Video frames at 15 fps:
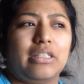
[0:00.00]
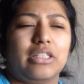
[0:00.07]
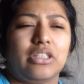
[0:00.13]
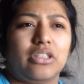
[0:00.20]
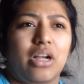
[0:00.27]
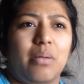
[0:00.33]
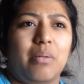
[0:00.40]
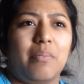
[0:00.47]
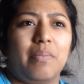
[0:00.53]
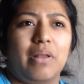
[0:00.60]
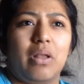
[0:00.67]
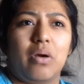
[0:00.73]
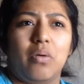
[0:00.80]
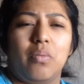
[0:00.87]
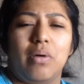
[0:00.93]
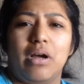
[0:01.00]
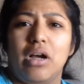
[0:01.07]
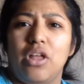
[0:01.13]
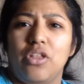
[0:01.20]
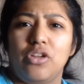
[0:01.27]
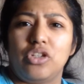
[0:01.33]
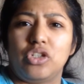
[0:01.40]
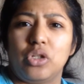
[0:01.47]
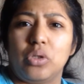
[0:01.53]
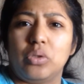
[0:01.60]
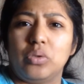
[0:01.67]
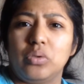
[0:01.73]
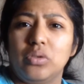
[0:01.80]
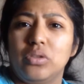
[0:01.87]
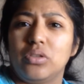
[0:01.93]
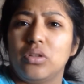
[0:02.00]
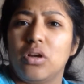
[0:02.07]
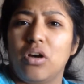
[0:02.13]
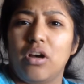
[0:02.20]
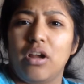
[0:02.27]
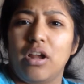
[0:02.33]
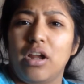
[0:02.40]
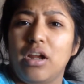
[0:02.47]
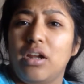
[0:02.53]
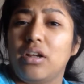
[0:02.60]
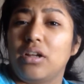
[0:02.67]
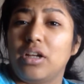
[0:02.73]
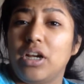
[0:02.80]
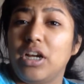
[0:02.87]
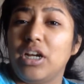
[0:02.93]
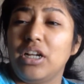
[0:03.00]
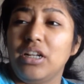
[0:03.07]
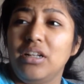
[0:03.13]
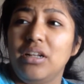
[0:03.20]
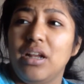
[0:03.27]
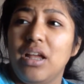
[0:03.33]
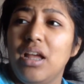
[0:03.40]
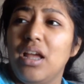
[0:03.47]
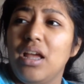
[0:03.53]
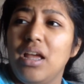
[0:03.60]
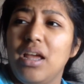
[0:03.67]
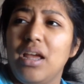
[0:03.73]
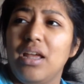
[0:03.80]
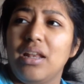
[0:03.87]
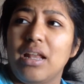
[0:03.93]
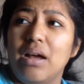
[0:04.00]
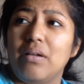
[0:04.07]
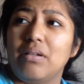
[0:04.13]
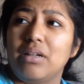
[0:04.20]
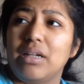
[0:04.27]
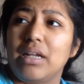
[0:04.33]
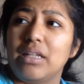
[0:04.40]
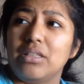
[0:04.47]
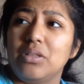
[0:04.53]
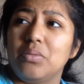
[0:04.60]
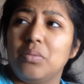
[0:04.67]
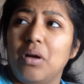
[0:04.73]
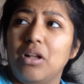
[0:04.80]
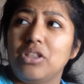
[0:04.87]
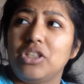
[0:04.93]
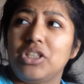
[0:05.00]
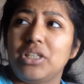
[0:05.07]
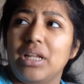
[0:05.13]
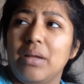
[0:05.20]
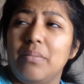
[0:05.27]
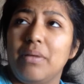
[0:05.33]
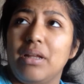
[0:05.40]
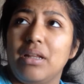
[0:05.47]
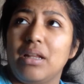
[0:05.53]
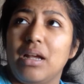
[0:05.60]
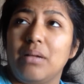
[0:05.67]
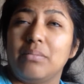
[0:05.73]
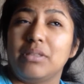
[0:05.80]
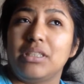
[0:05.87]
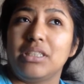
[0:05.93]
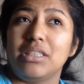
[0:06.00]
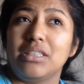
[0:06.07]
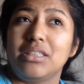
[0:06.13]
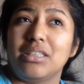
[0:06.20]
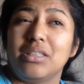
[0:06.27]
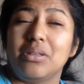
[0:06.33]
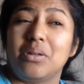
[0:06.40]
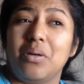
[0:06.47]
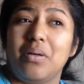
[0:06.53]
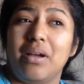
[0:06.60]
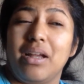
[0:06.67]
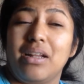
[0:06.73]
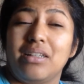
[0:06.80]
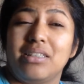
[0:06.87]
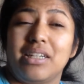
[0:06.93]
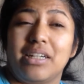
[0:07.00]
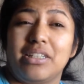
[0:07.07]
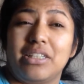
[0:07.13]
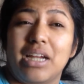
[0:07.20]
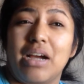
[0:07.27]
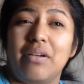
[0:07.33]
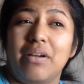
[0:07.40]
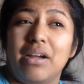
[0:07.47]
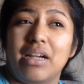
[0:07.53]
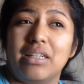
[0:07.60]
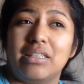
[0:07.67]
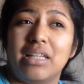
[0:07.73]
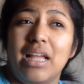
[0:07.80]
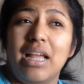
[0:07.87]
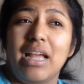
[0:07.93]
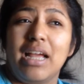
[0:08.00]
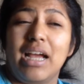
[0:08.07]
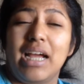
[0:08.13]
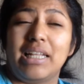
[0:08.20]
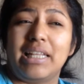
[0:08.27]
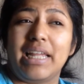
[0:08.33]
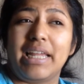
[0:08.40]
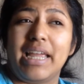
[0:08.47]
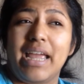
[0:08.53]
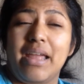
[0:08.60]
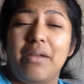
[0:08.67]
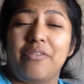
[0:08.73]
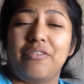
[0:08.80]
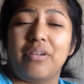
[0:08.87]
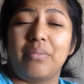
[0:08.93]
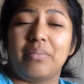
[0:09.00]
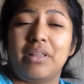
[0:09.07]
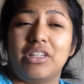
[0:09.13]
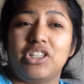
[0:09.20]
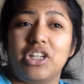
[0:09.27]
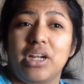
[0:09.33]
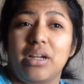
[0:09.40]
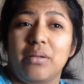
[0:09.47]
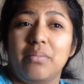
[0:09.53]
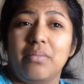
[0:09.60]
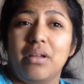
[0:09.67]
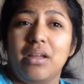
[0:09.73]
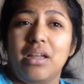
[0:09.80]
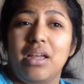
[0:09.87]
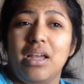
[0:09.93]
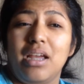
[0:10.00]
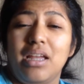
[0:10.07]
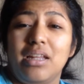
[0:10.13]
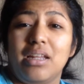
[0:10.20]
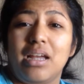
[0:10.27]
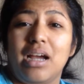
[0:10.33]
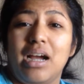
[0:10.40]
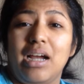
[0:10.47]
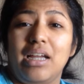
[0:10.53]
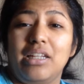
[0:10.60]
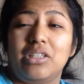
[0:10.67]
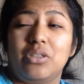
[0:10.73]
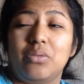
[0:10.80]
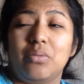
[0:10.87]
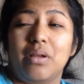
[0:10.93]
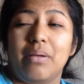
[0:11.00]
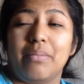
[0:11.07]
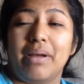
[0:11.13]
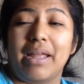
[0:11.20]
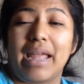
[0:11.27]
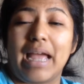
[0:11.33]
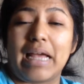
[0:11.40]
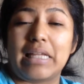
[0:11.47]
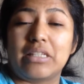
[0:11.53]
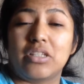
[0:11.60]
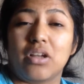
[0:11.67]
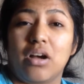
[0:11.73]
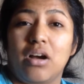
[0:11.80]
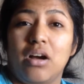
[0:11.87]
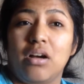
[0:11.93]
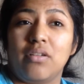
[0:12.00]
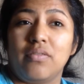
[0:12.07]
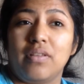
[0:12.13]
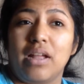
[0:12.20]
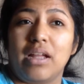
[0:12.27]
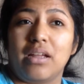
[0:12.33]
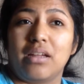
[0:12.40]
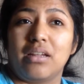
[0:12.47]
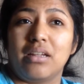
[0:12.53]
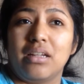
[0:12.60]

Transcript: just comment below what other shows are good and I'll get to watch them. And I'm just gonna go ahead and take a shower because I did came from the gym and I sweat my ass off. Like,